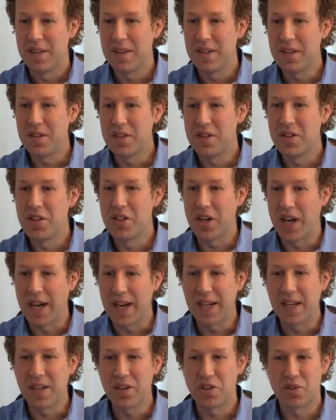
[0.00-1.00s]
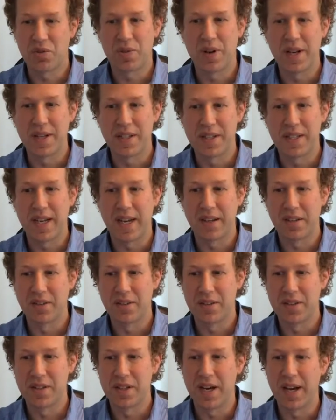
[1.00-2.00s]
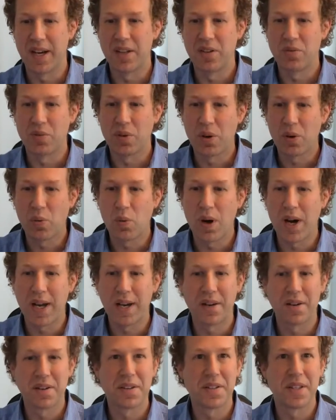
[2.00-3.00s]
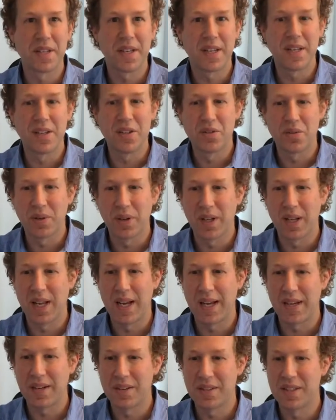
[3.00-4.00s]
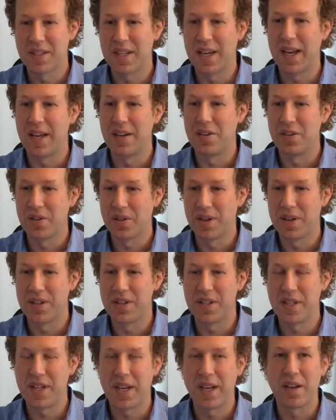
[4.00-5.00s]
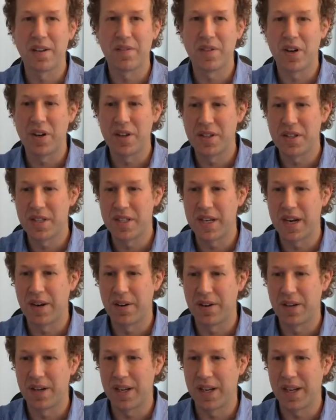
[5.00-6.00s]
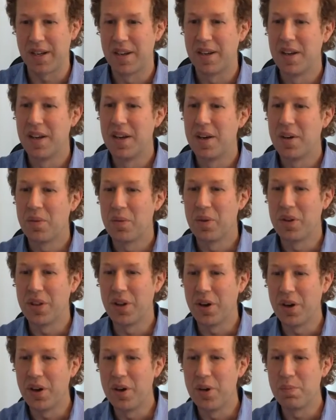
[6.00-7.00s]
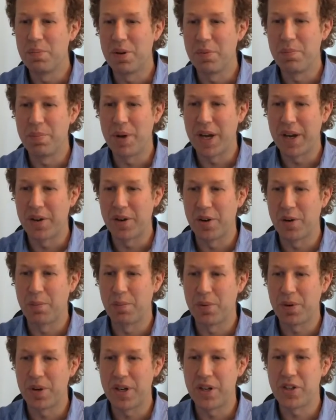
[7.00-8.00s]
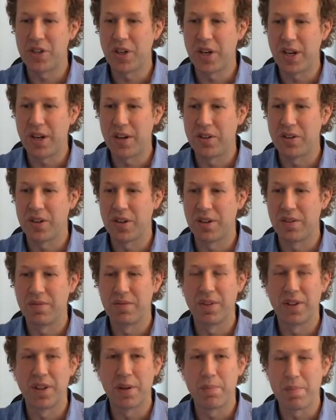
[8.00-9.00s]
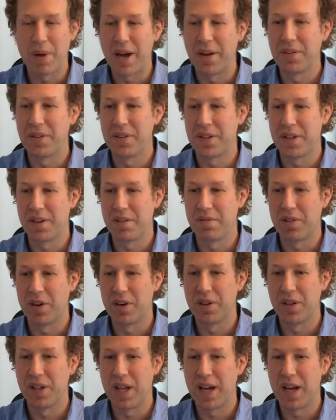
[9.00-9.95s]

This giant trust exercise requires the Israelites to enter a state of austerity with the hope of better appreciation for the bounty of our